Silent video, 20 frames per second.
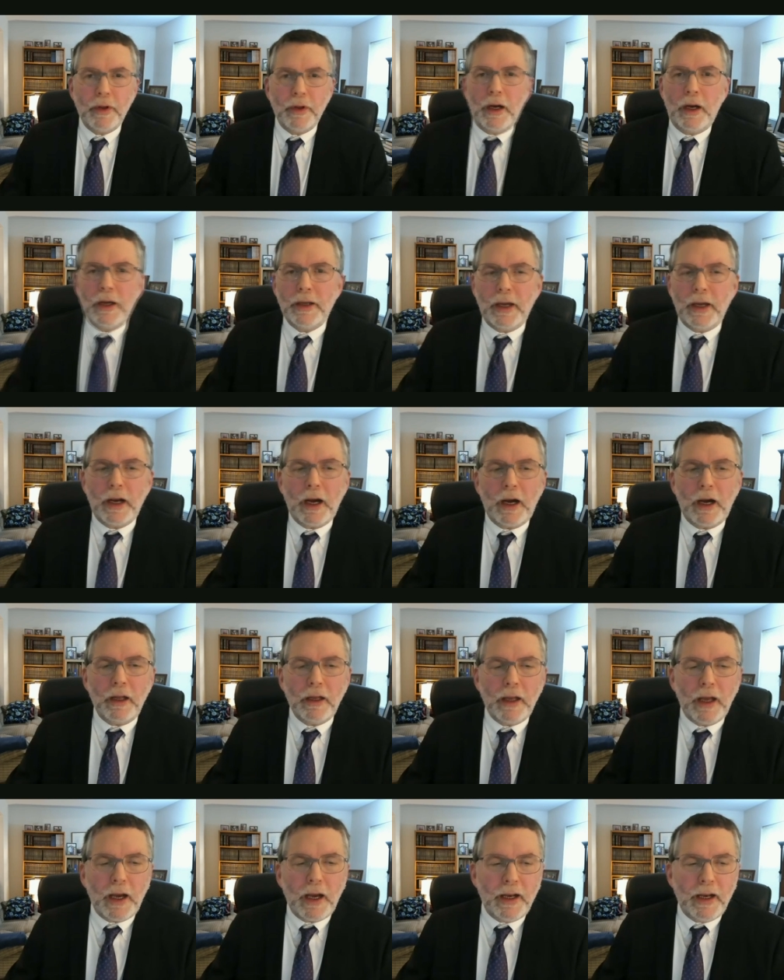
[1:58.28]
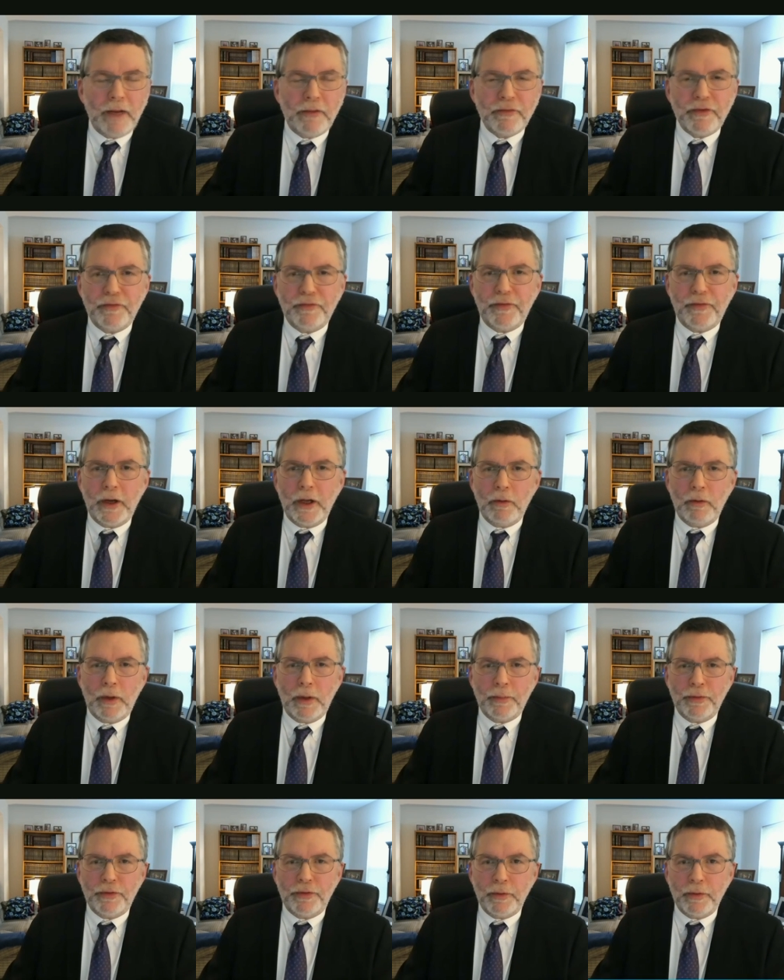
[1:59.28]
again, I'd have to follow
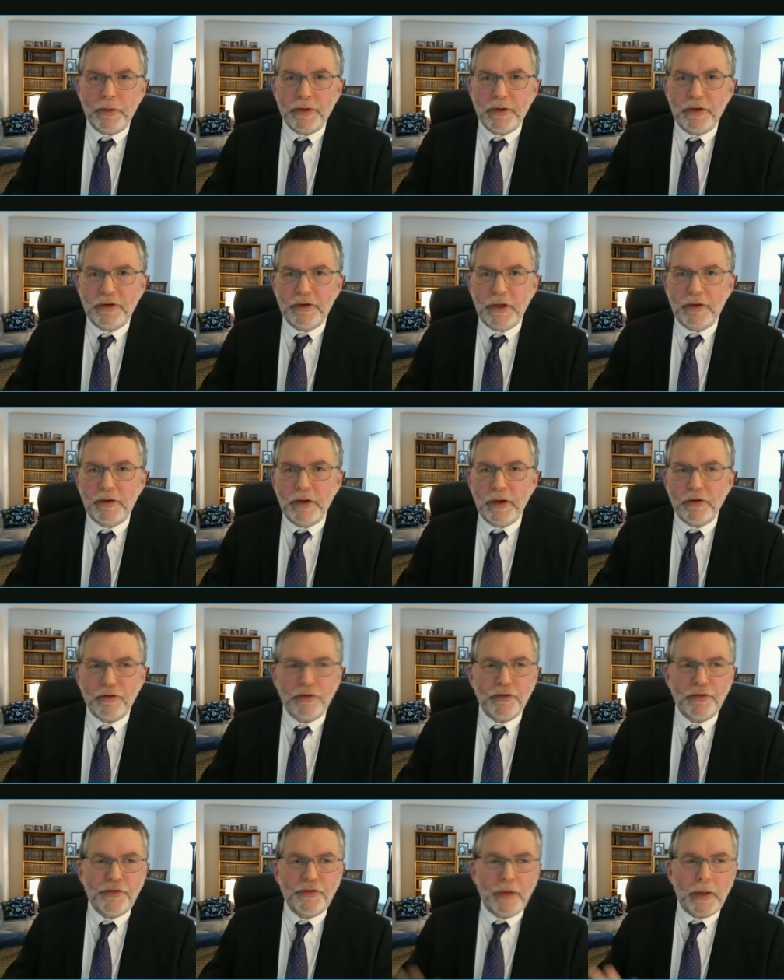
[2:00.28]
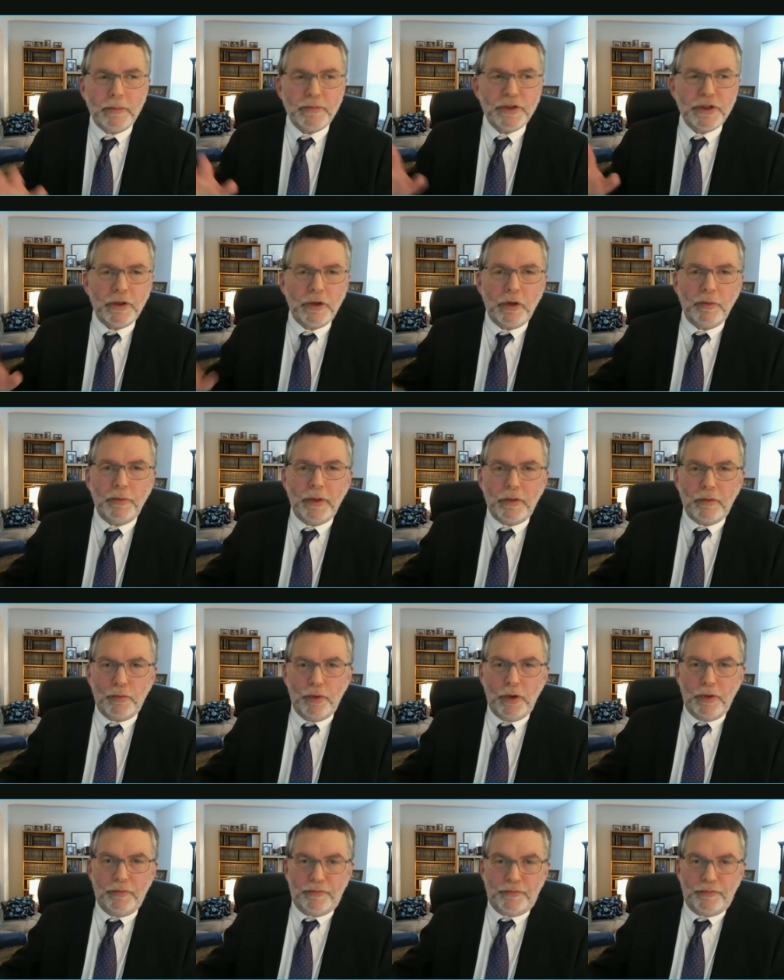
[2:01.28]
up with you on the detail. Some of the